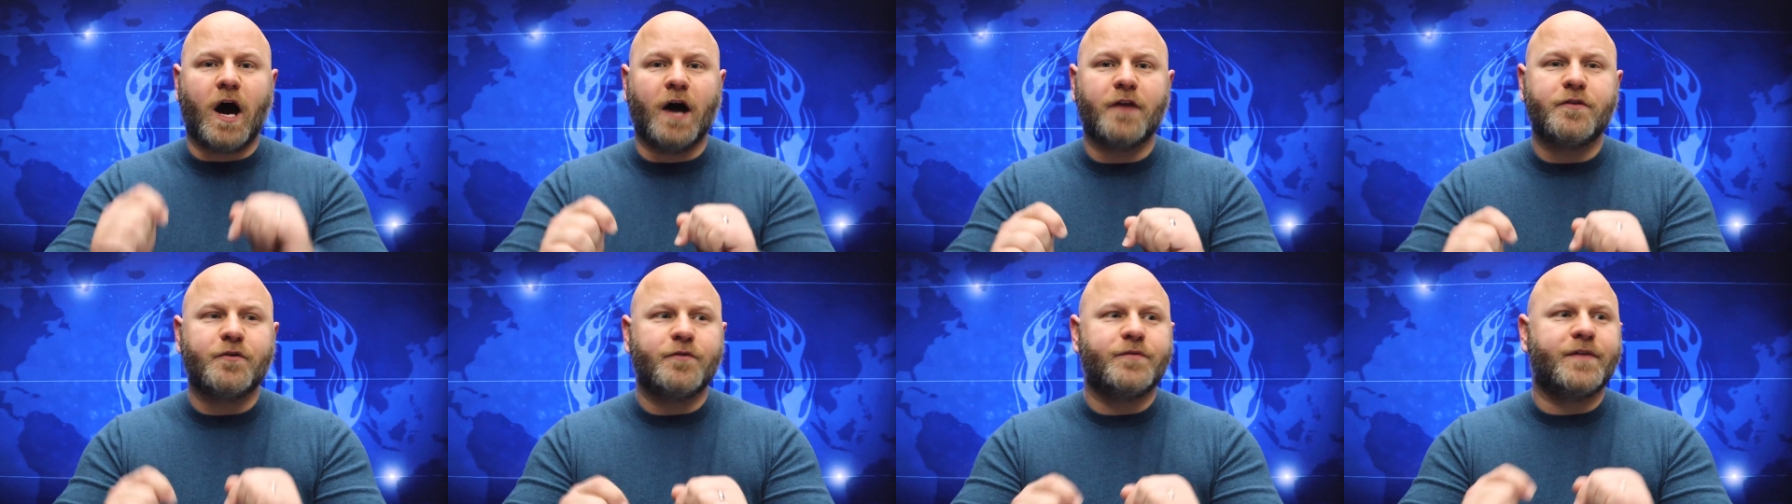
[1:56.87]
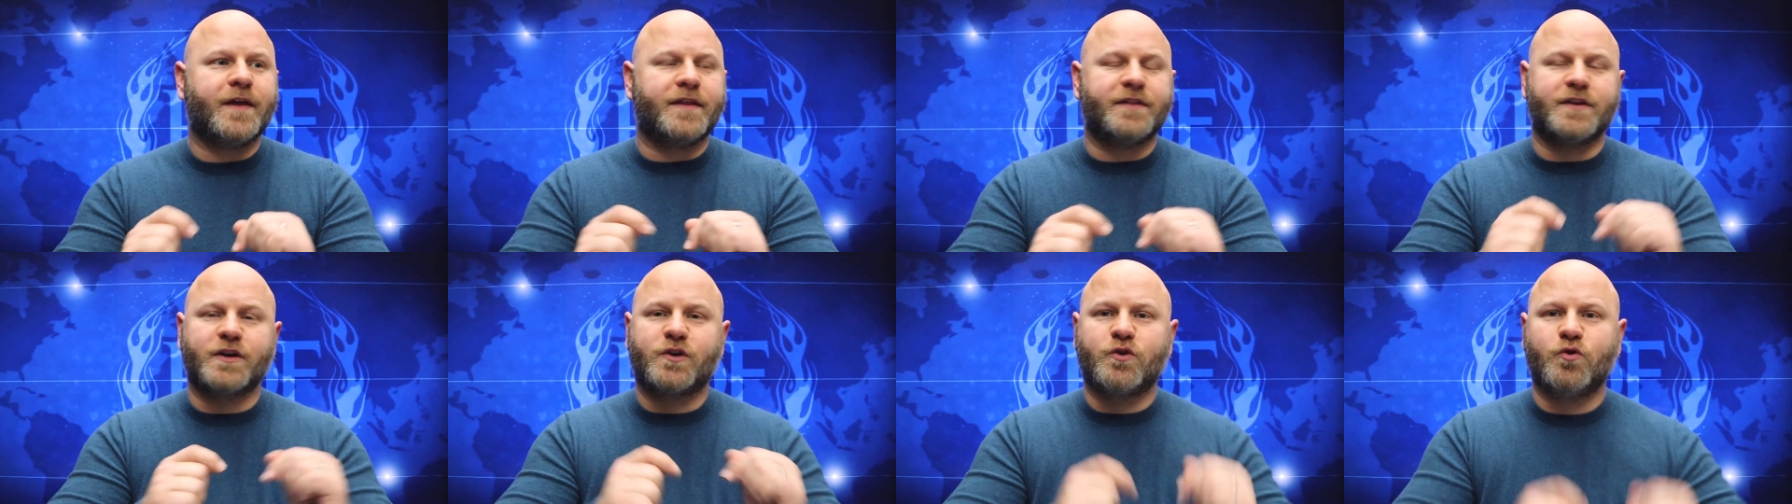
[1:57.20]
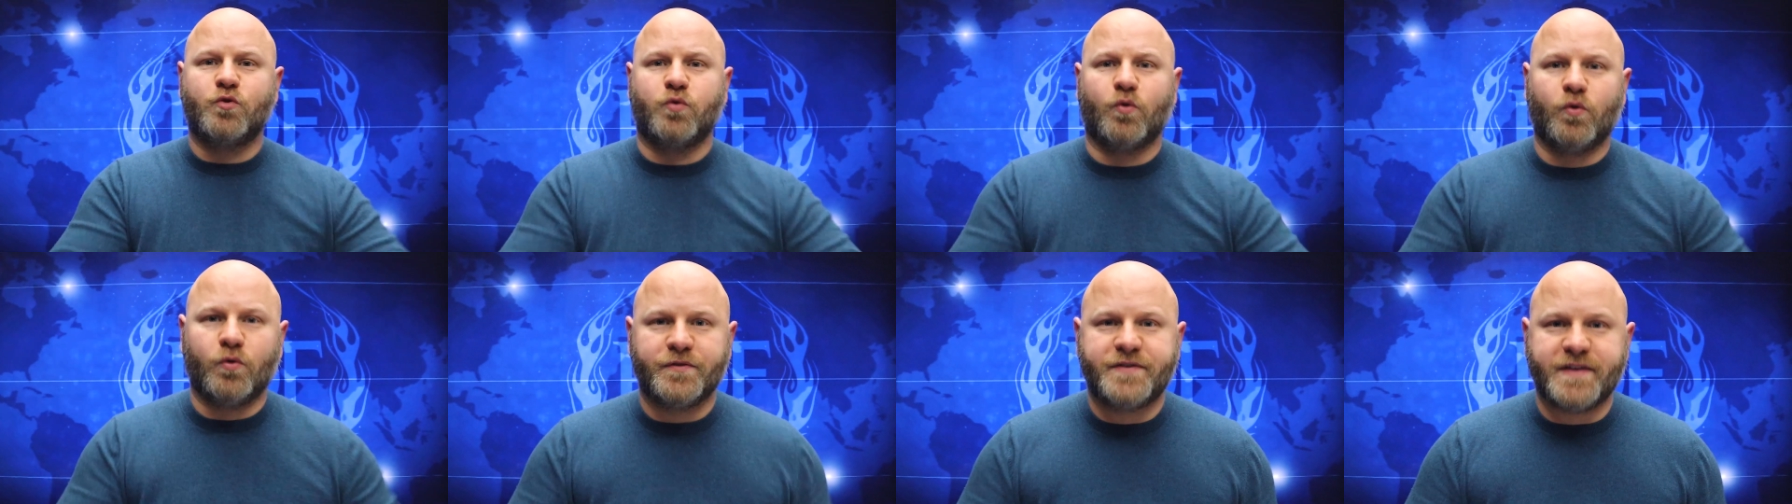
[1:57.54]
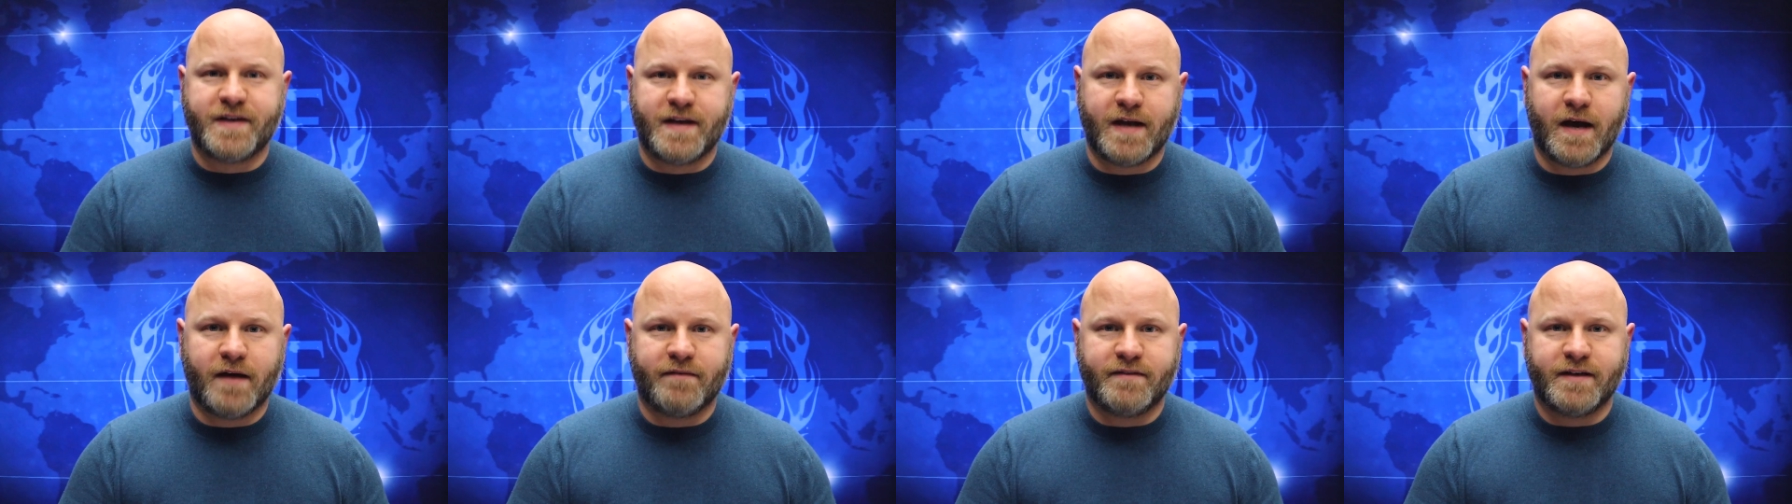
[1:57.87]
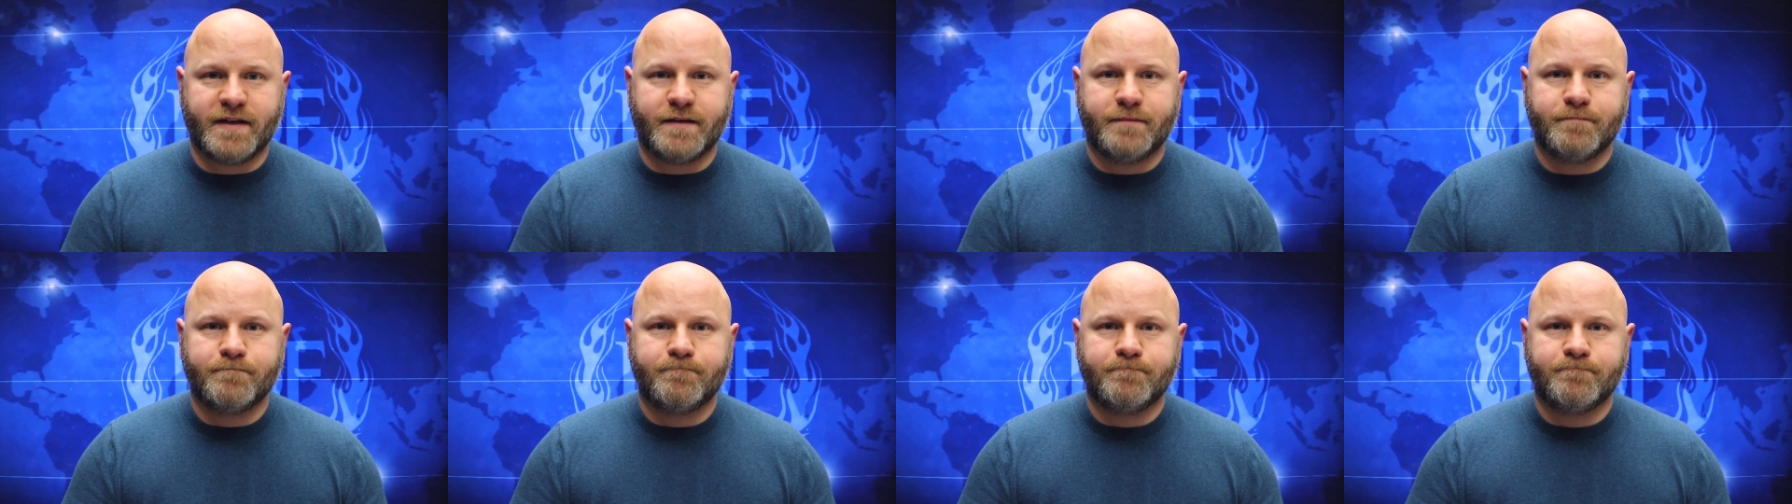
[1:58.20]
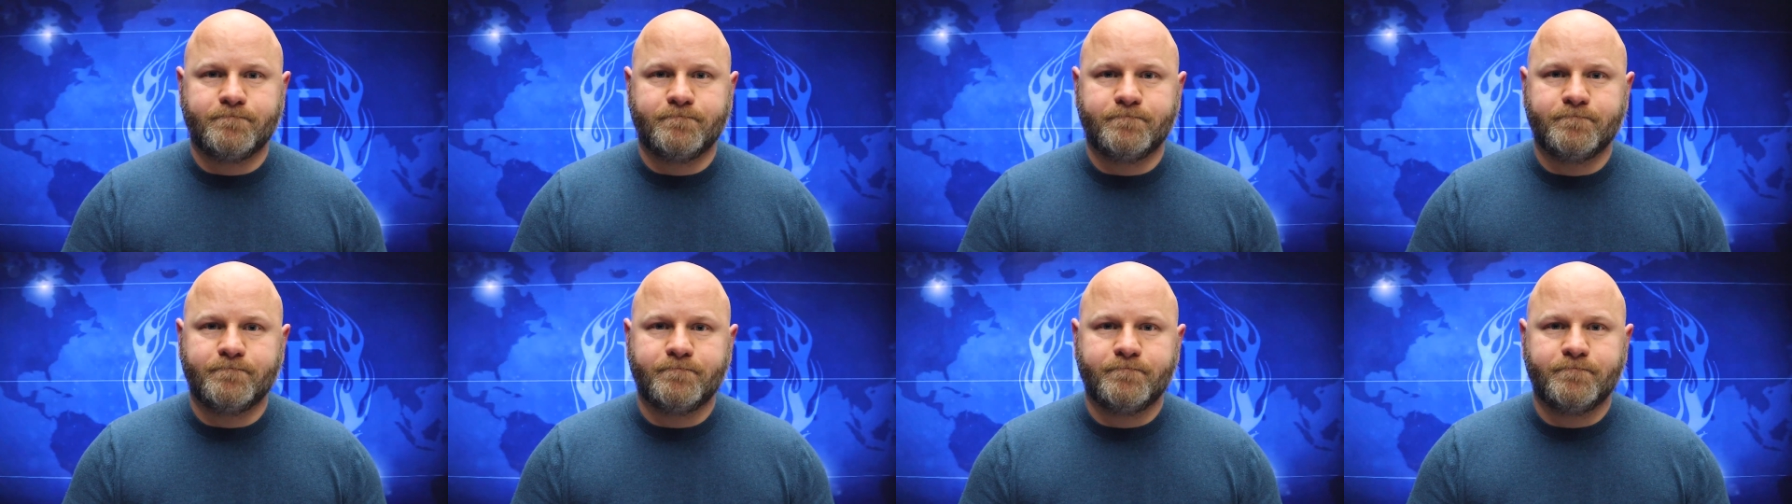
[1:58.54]
other than the cruelty of it.
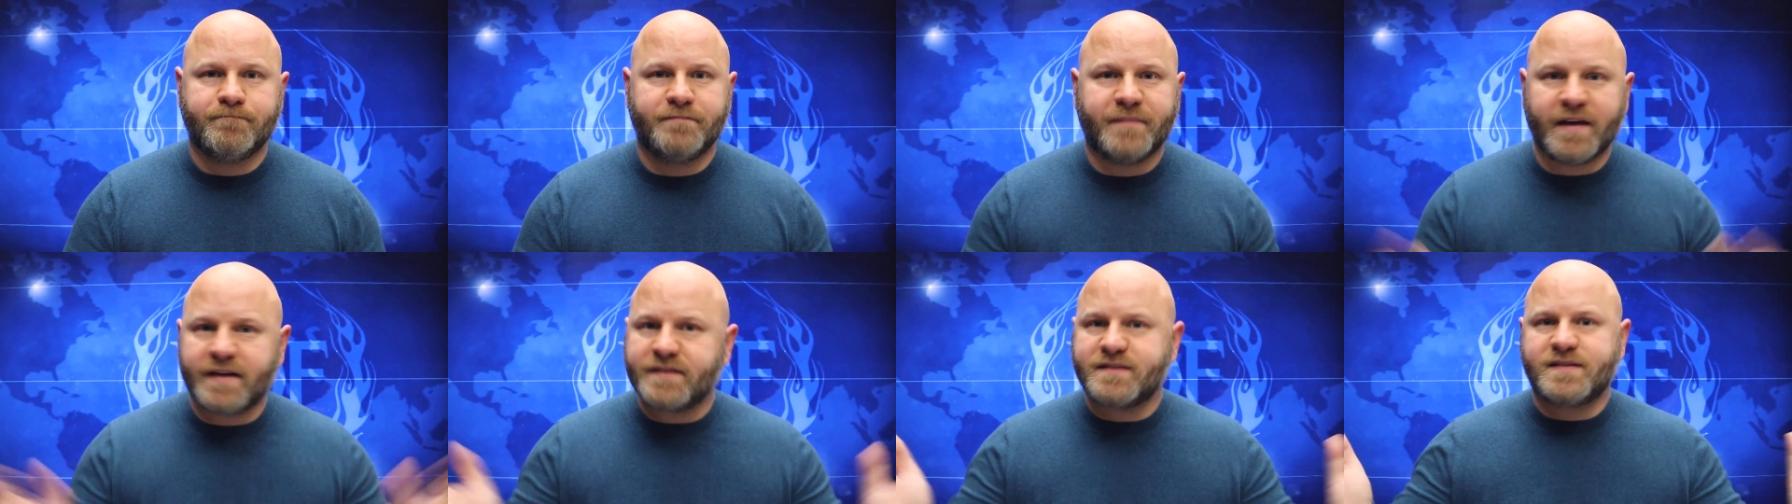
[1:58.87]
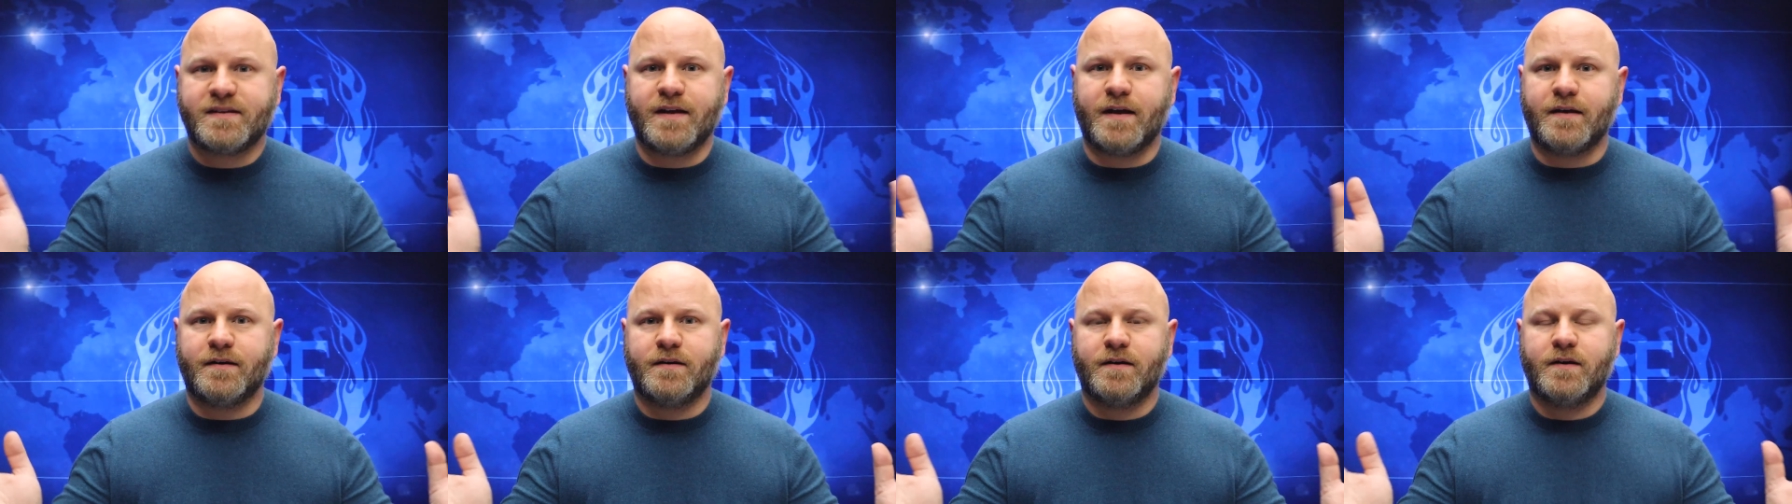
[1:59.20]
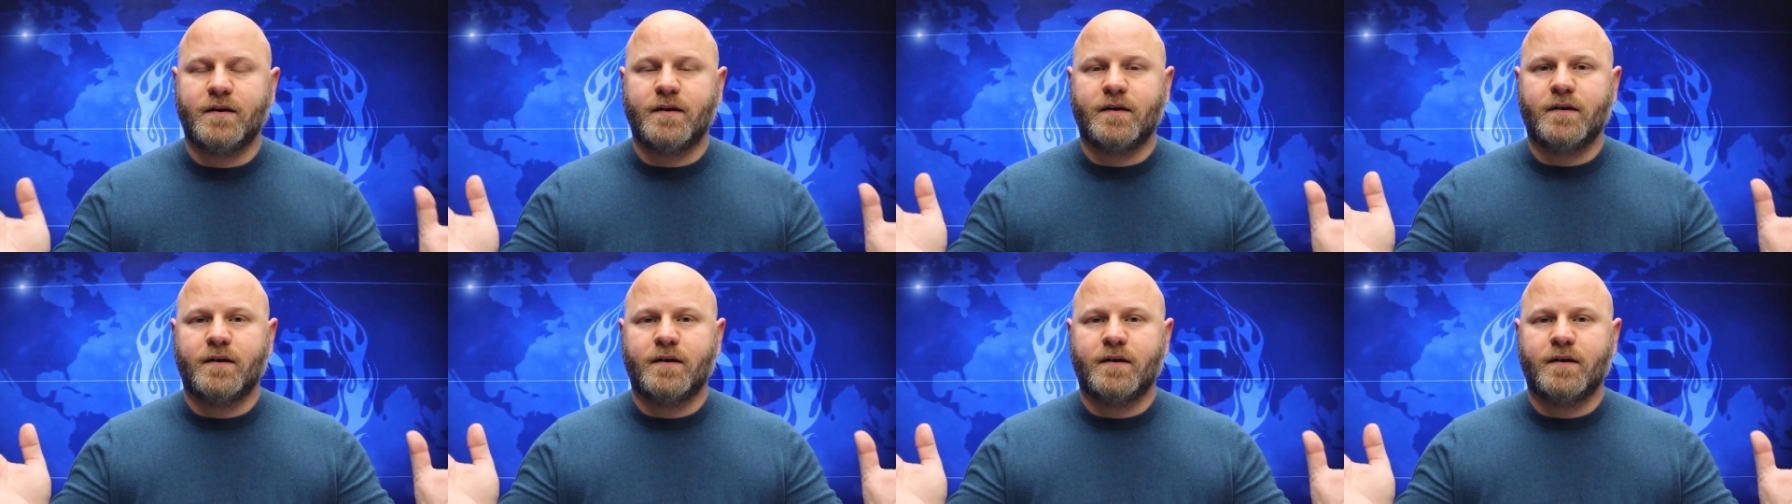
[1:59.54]
That's it.